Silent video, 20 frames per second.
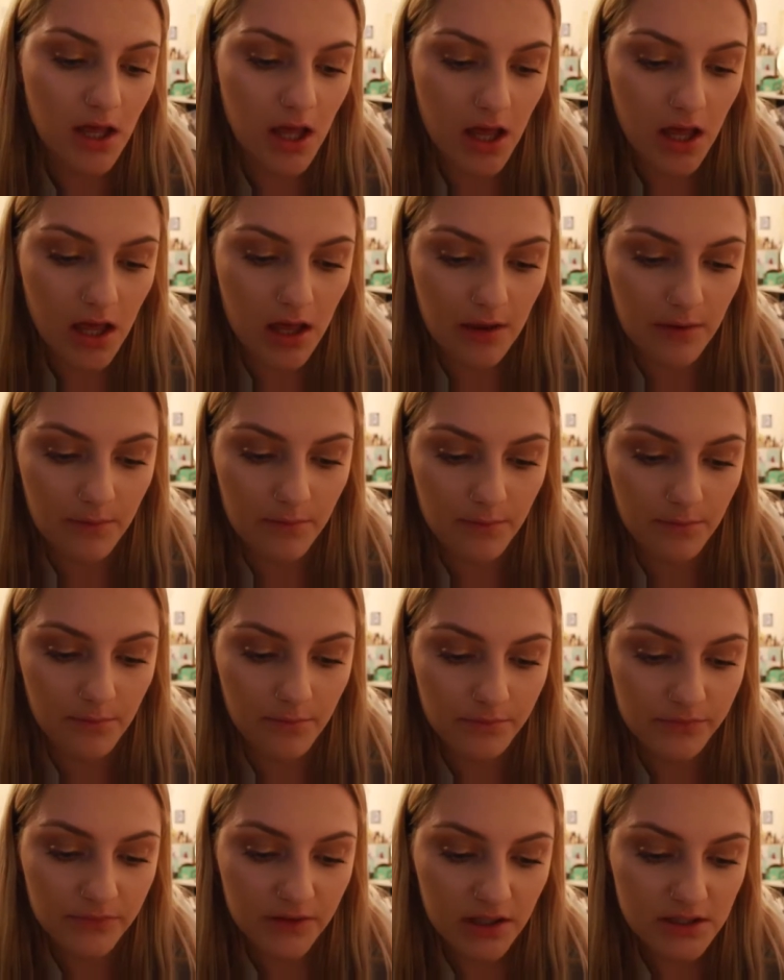
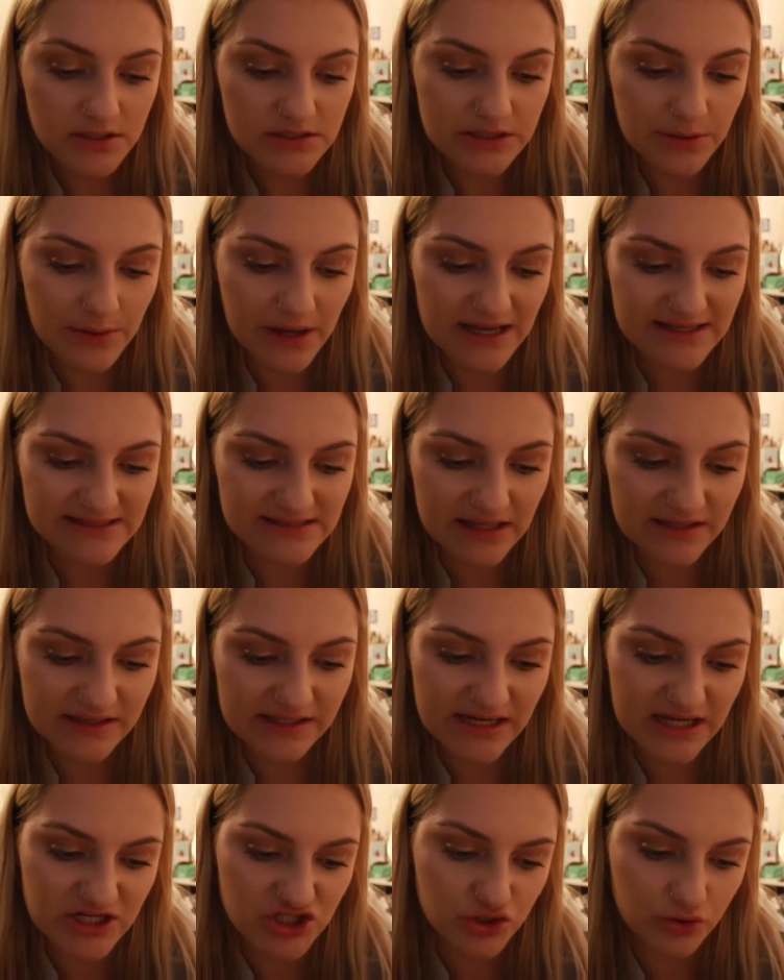Um, so it has like the
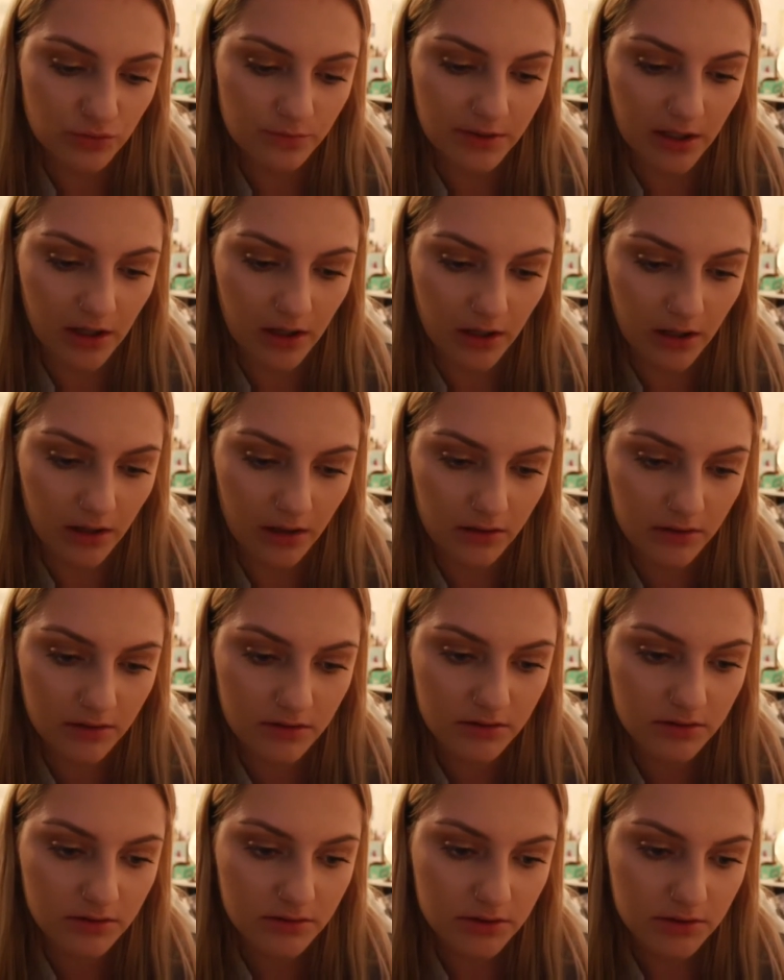National Park,
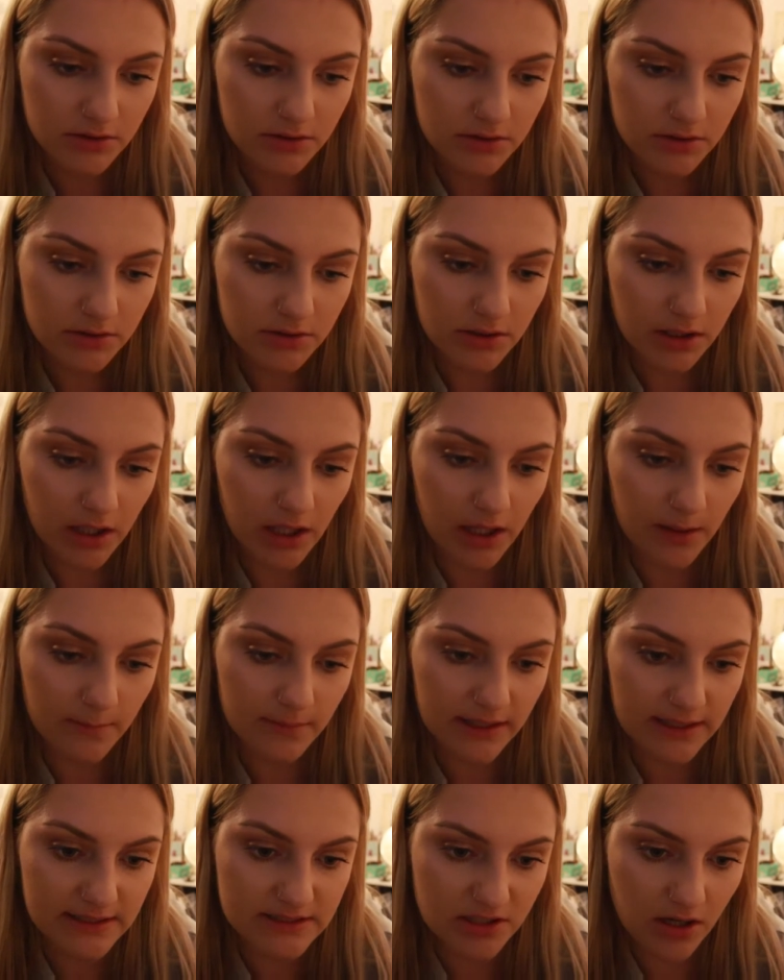Um,
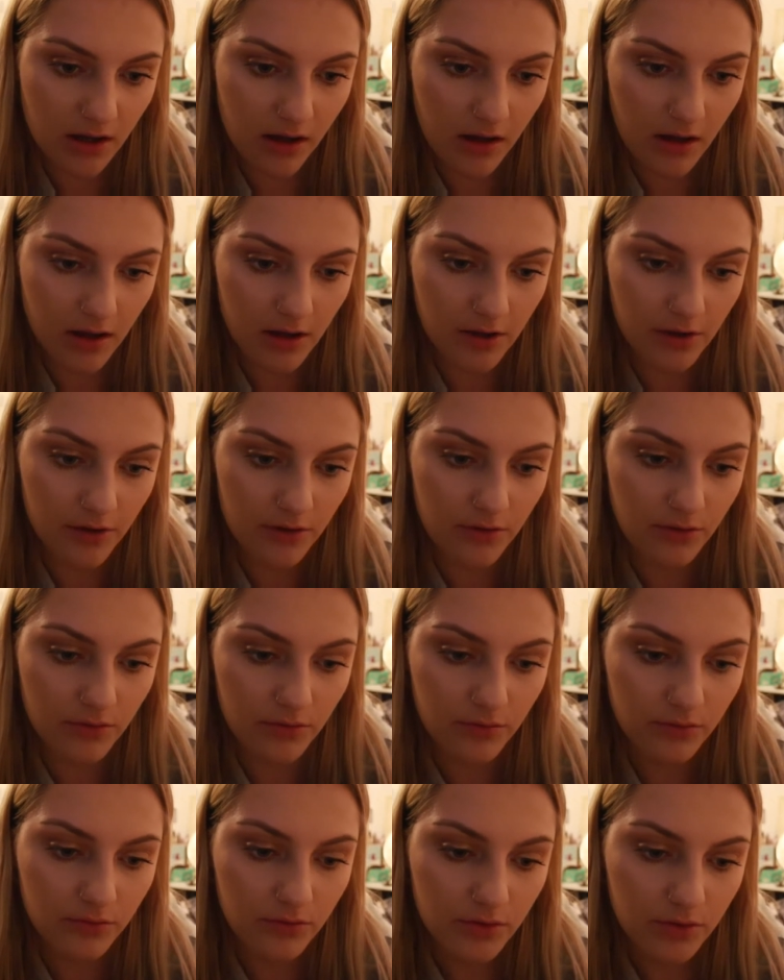like
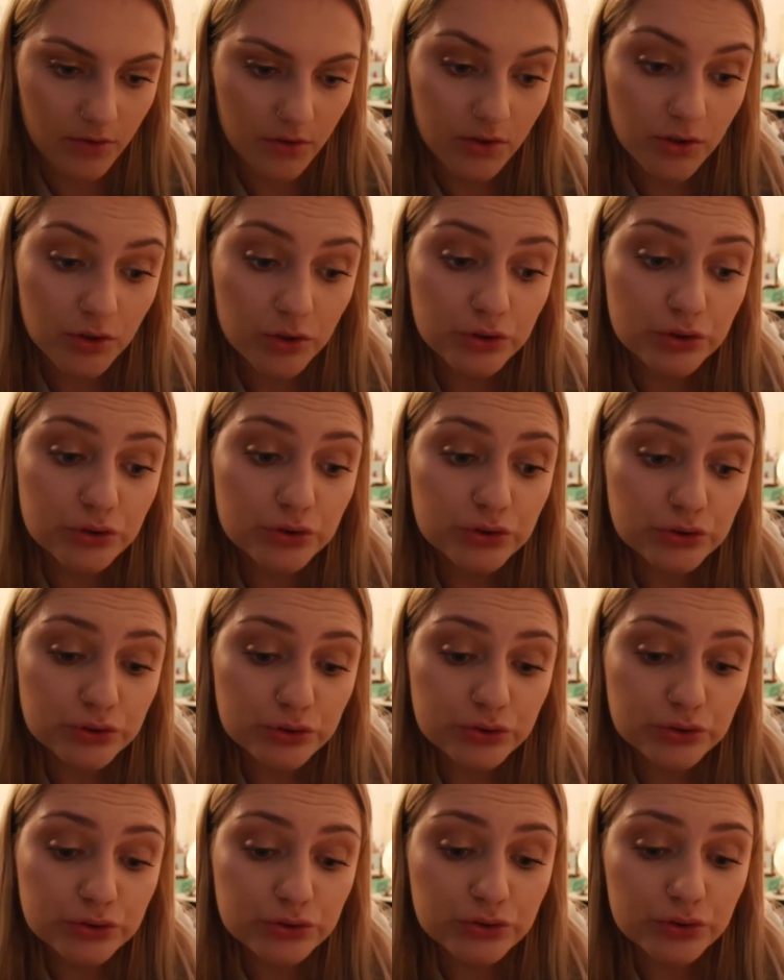Tahoe,
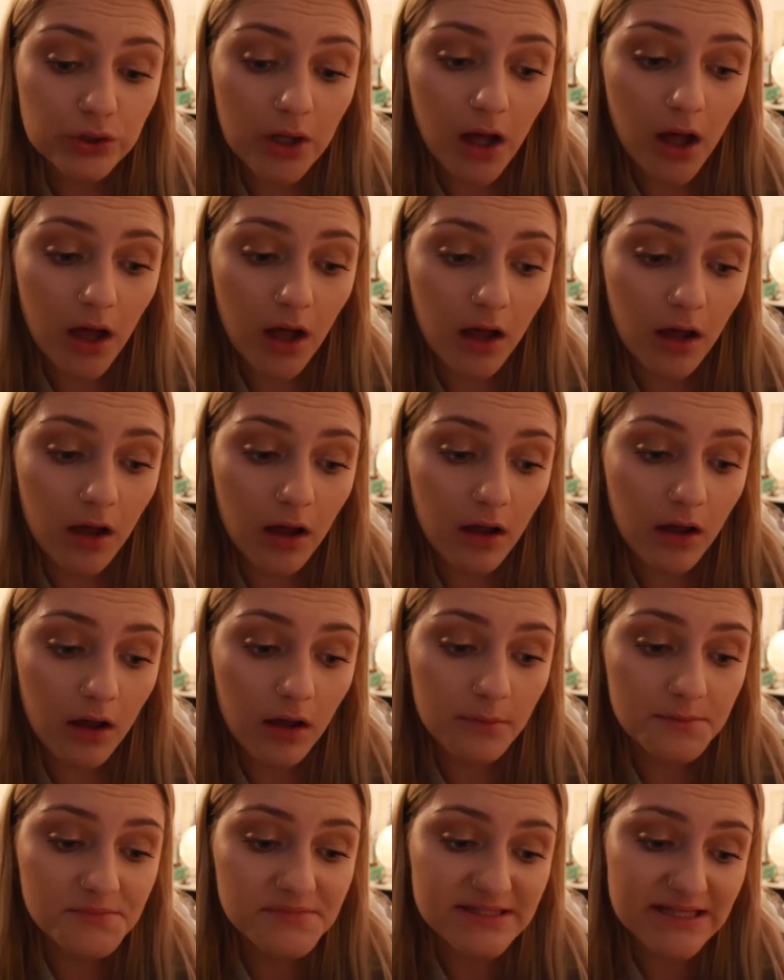
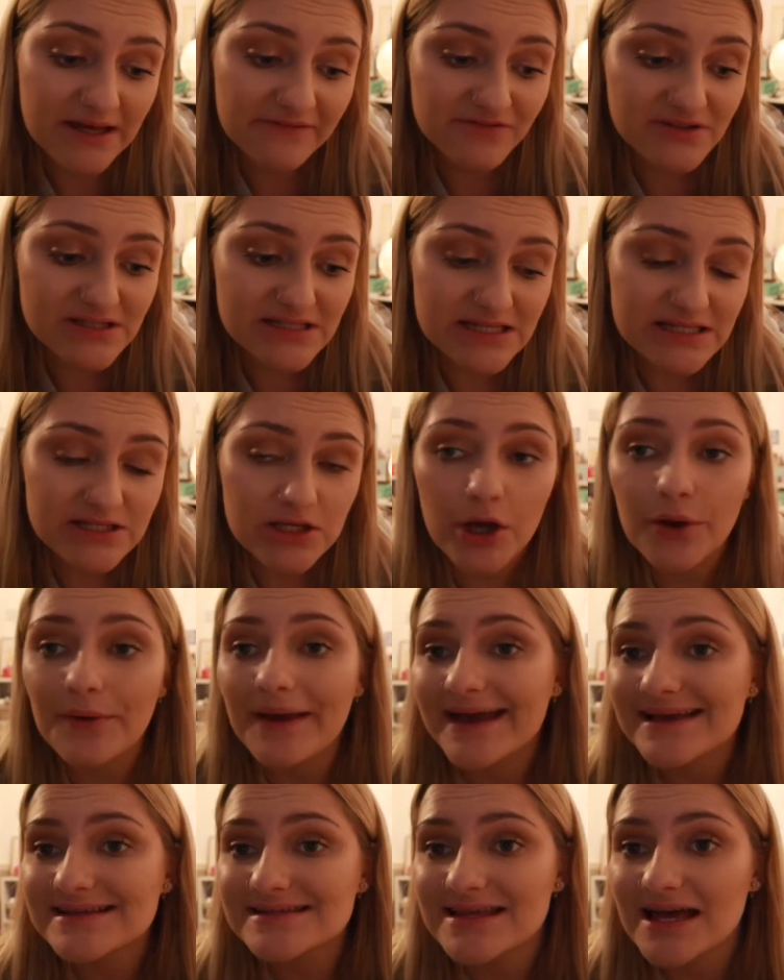um, San Francisco,
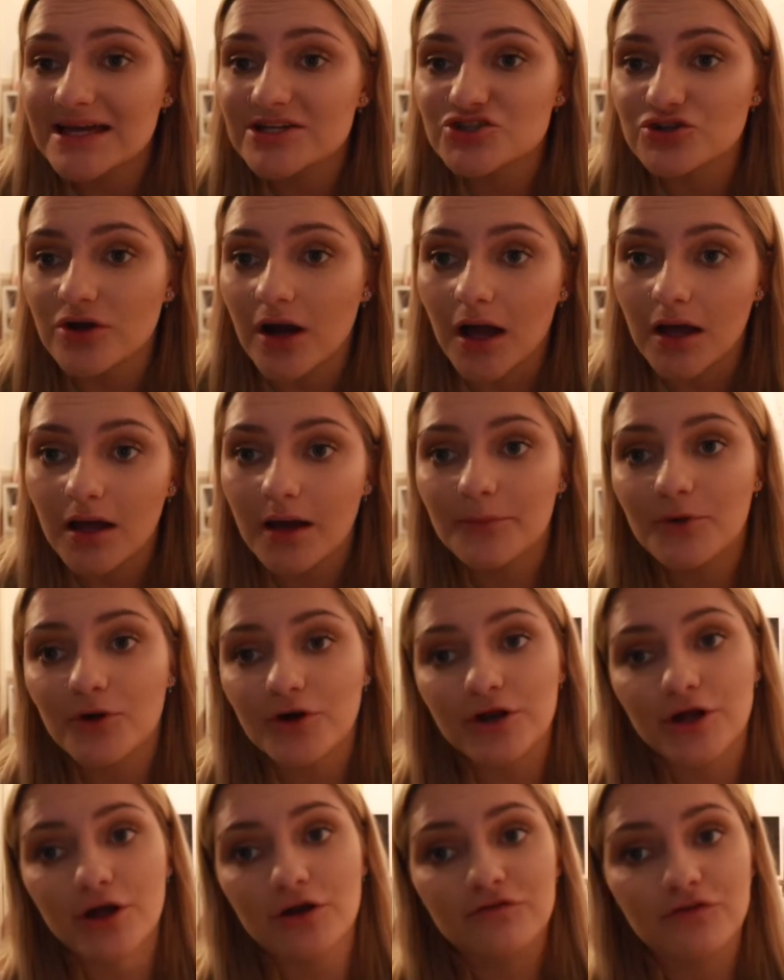et cetera. I'm not
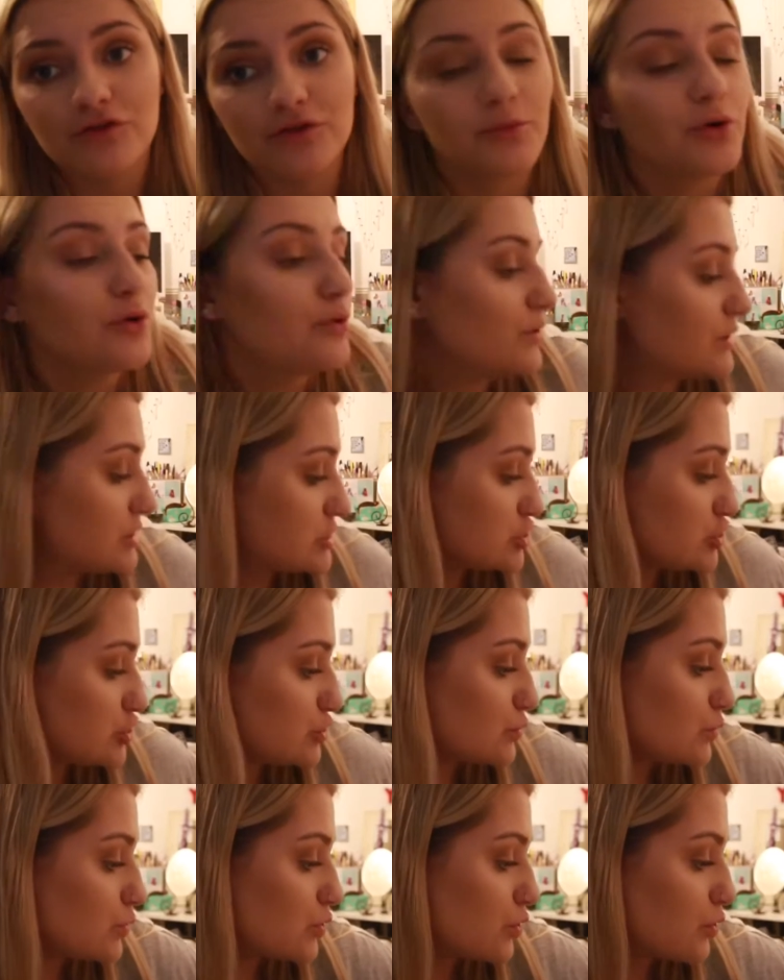going to go through them all because
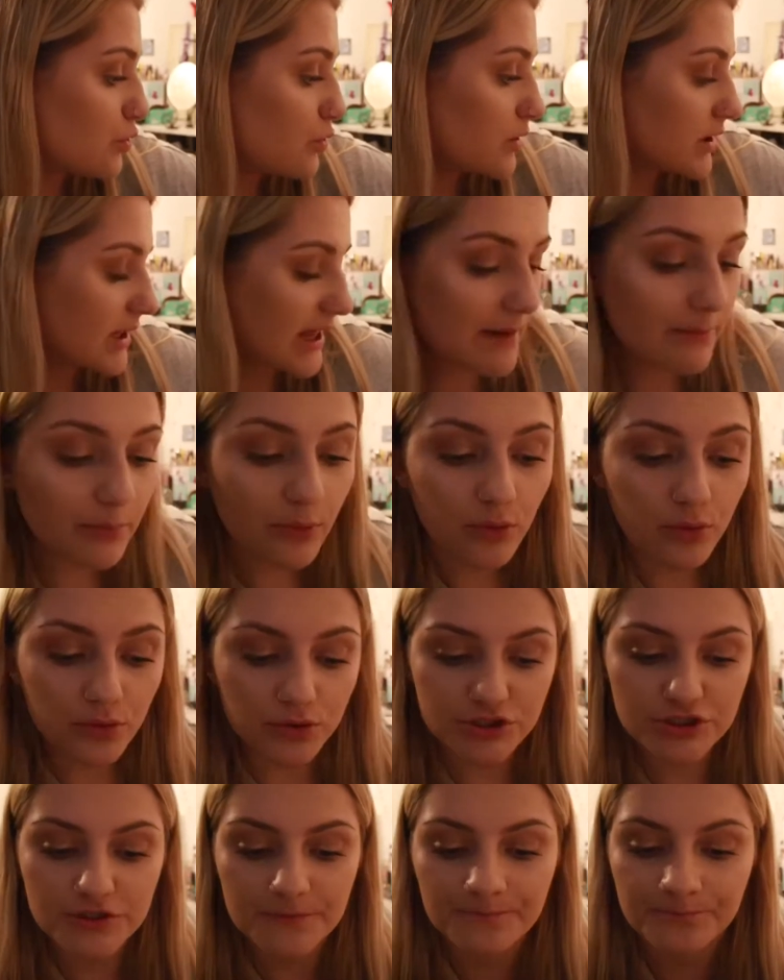you will get
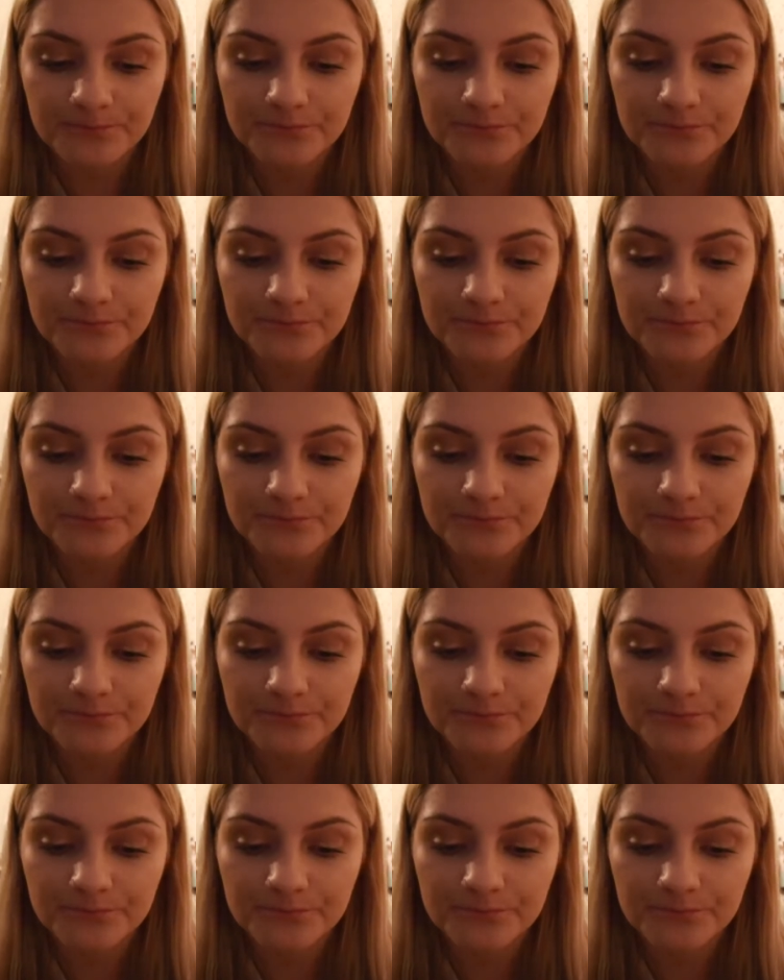bored.